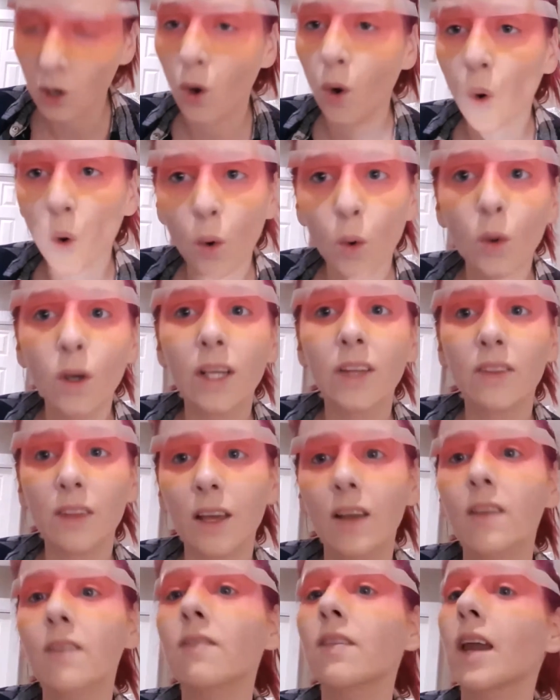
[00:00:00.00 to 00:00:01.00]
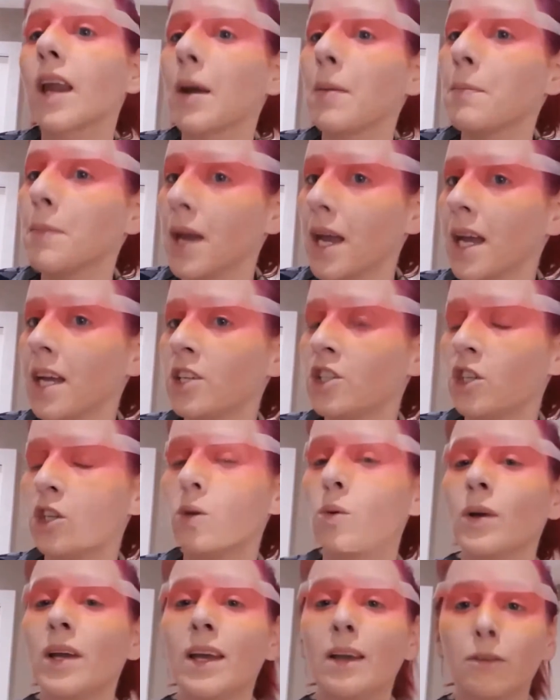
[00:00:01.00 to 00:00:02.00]
The only thing that I may
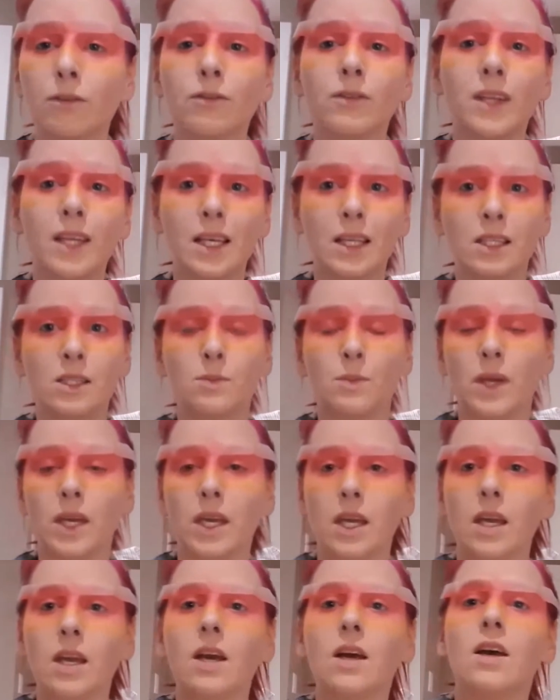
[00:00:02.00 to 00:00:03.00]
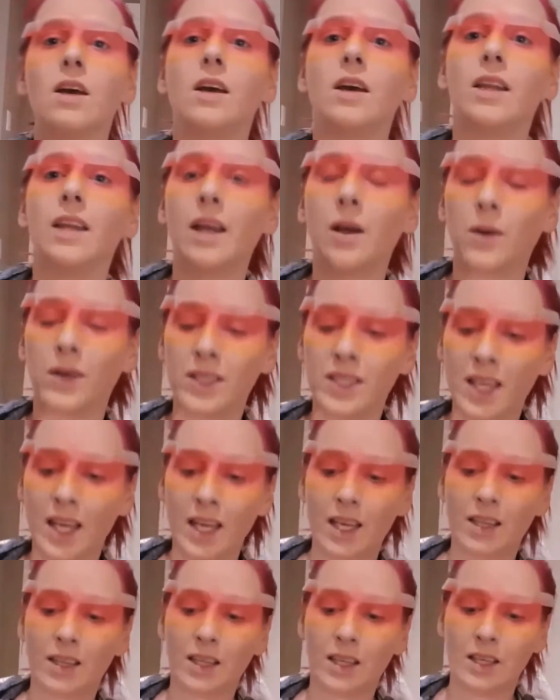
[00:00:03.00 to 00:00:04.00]
do if needs be, now I'll
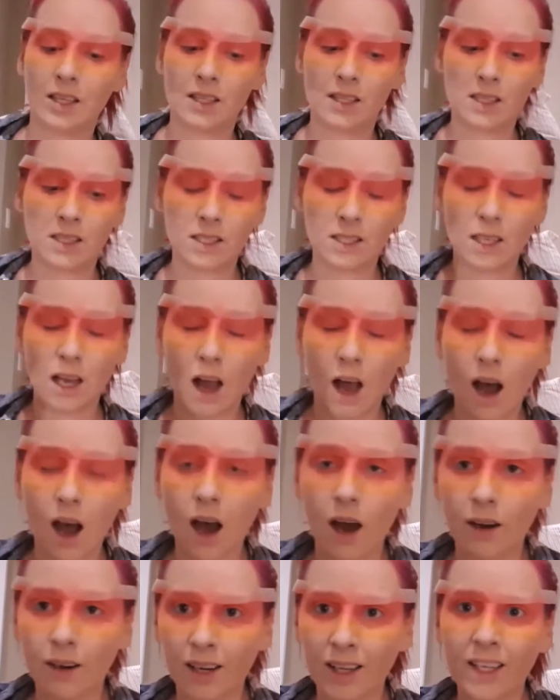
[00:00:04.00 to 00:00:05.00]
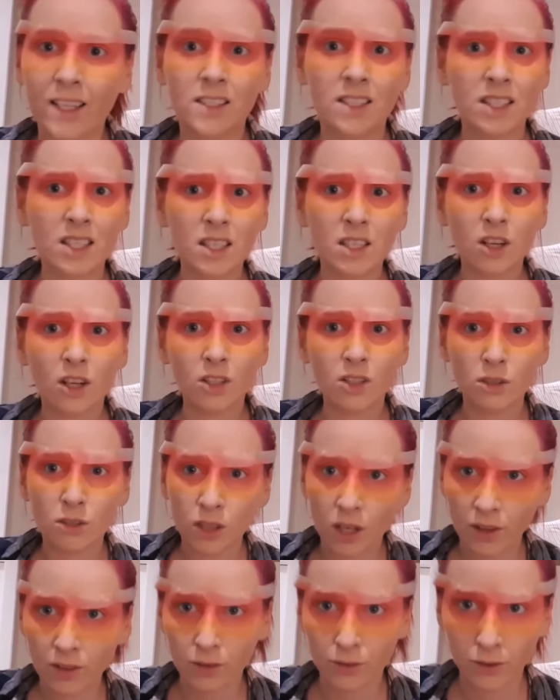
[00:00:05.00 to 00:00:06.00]
take these on, like, because this is also
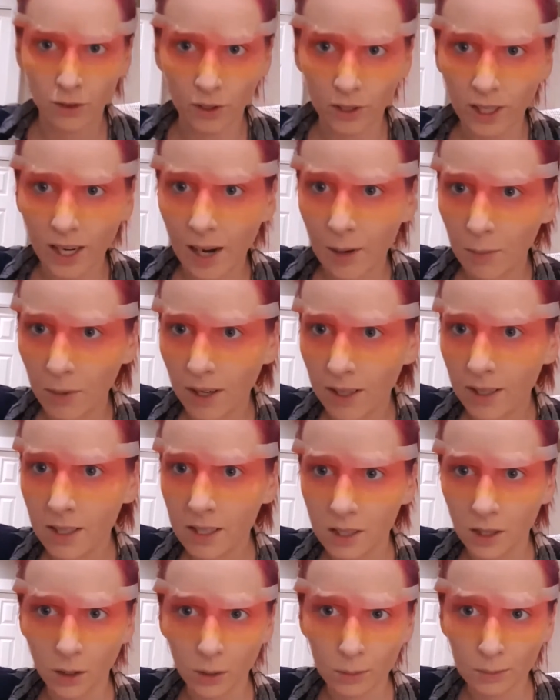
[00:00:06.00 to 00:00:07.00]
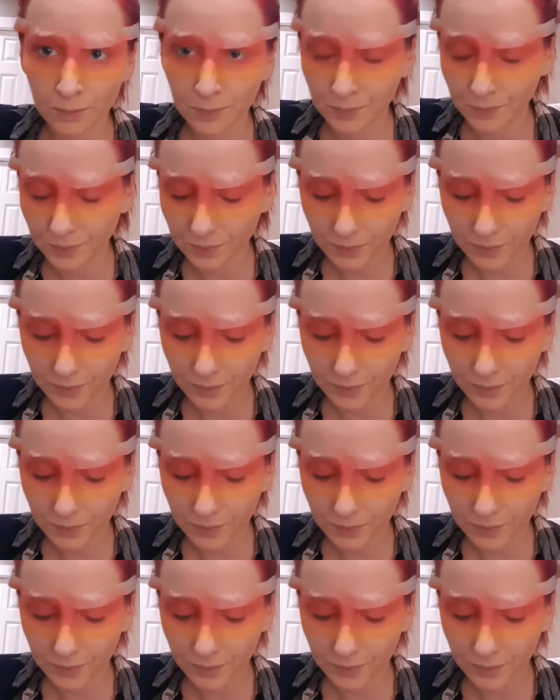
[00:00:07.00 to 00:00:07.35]
done on the front camera, so